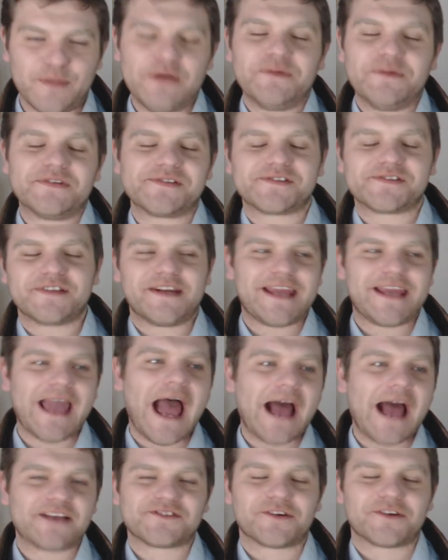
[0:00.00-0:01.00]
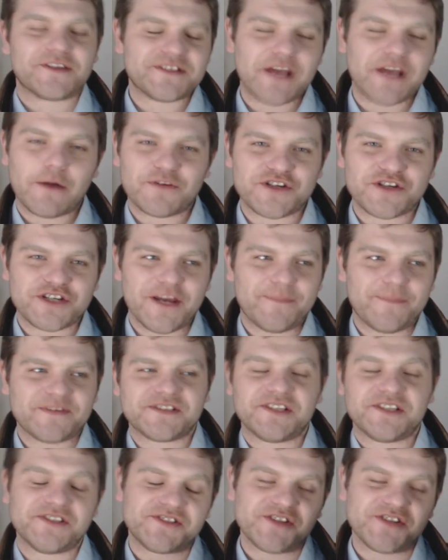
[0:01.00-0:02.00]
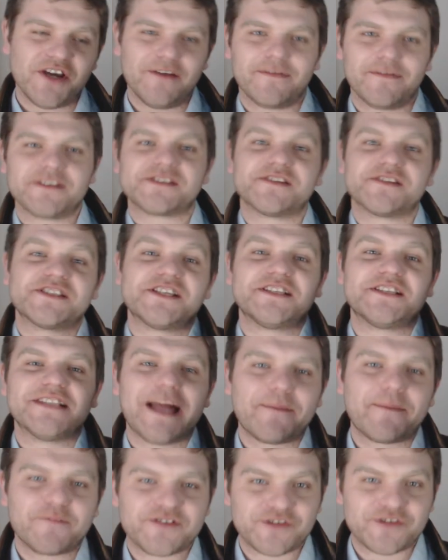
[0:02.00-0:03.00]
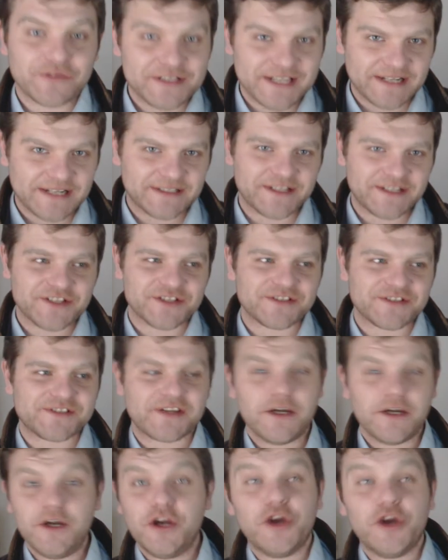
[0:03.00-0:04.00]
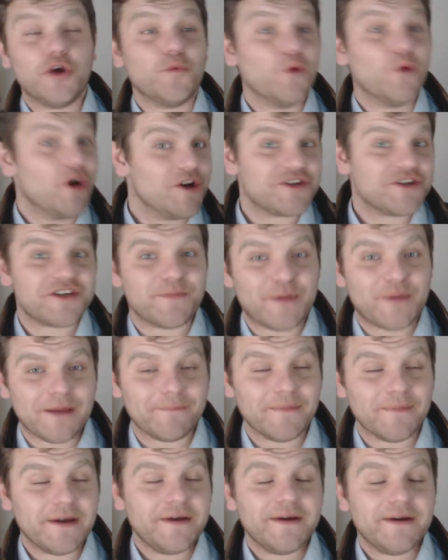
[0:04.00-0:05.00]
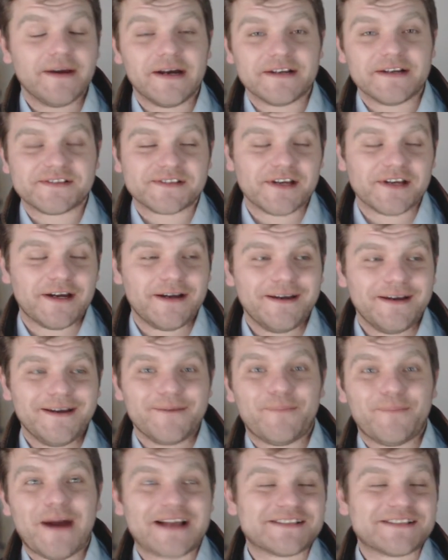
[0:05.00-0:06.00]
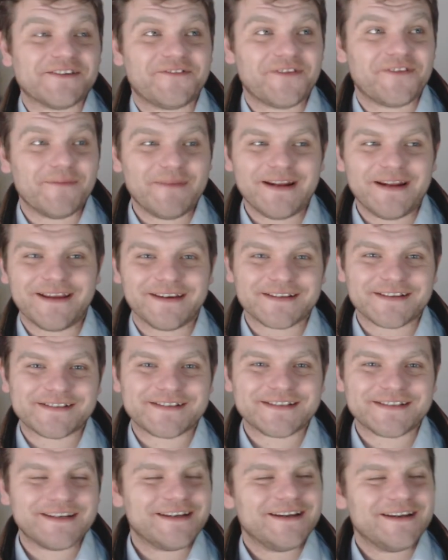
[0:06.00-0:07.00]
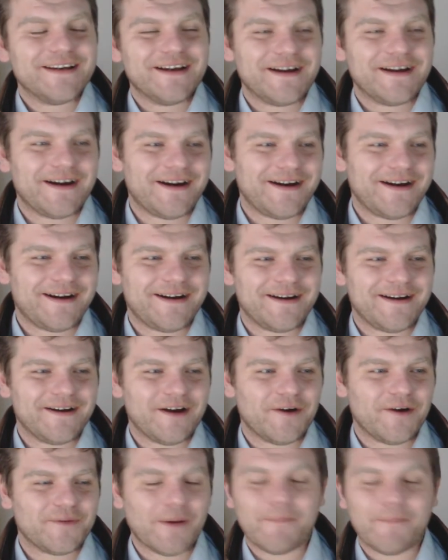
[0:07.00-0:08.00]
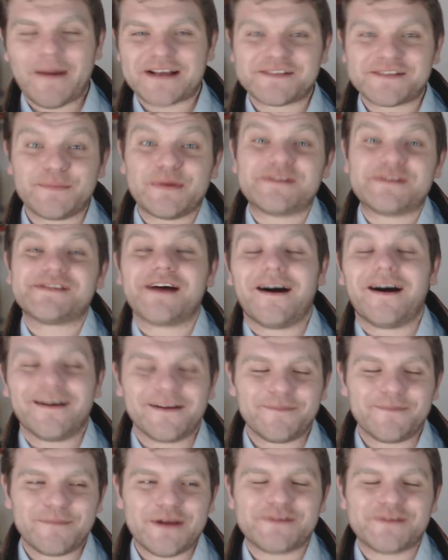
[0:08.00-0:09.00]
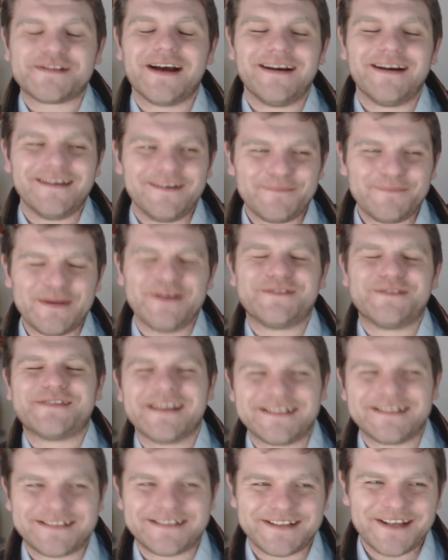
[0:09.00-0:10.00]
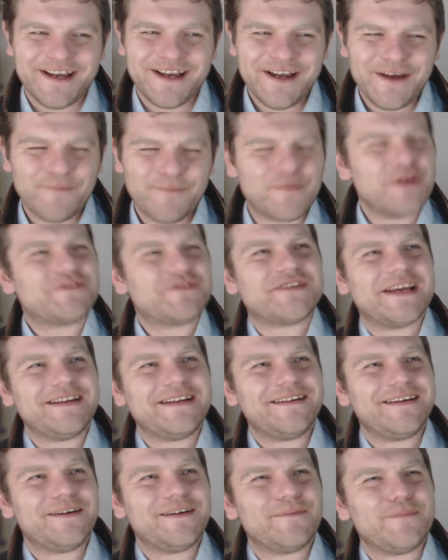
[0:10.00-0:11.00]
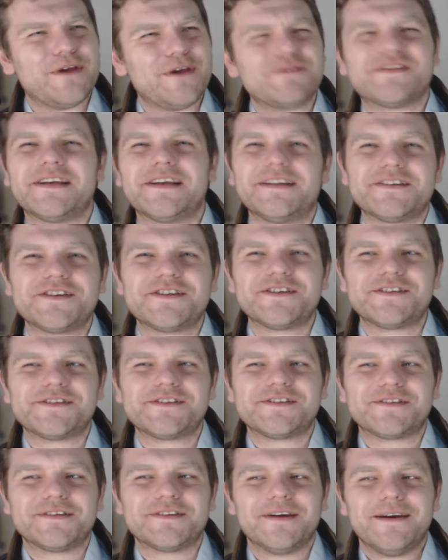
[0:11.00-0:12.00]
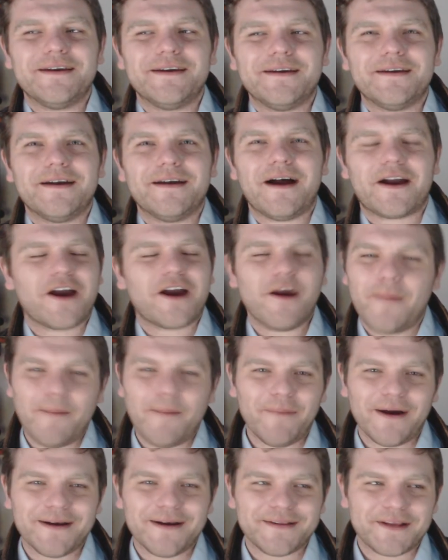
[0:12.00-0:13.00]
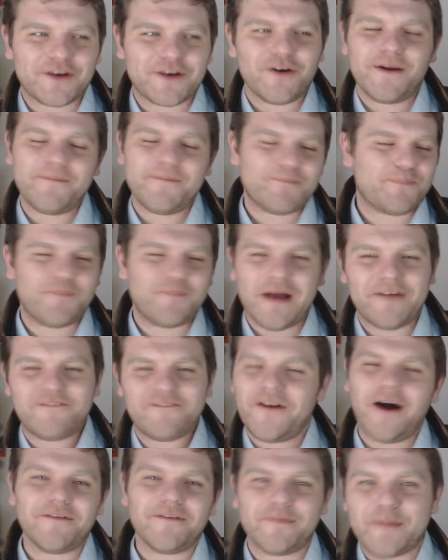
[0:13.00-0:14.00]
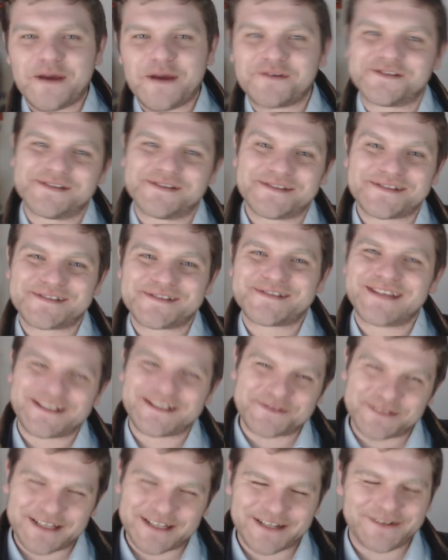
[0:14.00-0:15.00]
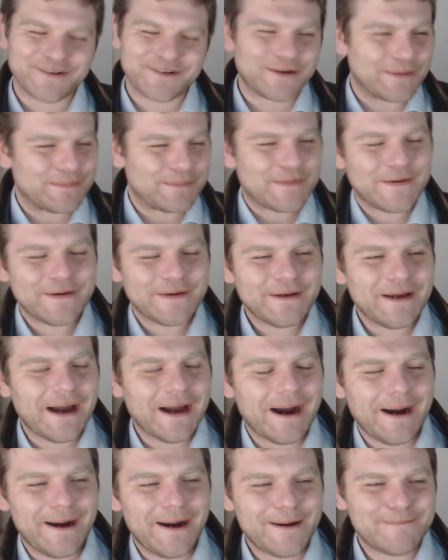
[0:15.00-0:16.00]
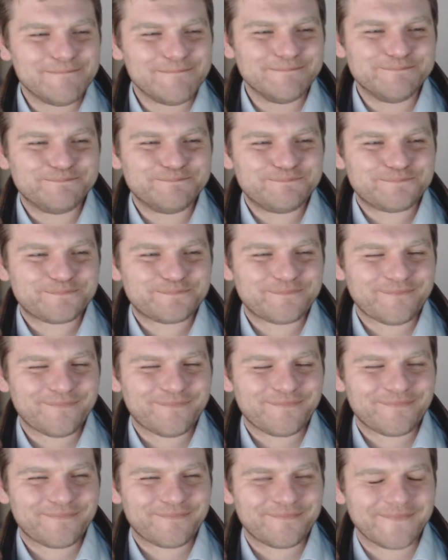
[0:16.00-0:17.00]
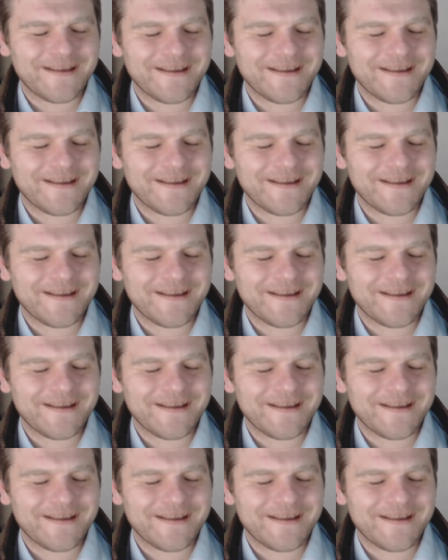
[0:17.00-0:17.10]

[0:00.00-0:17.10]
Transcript: cast of mutants that he has on his own ship as his servants, as laboratory technicians, who worship him as uh, paterfamilias, uh, a, a patermutant, mutant, mutant, mutant, mutanagus? I can't remember. They call him uh, Father Mutants. That's what they call him. Um,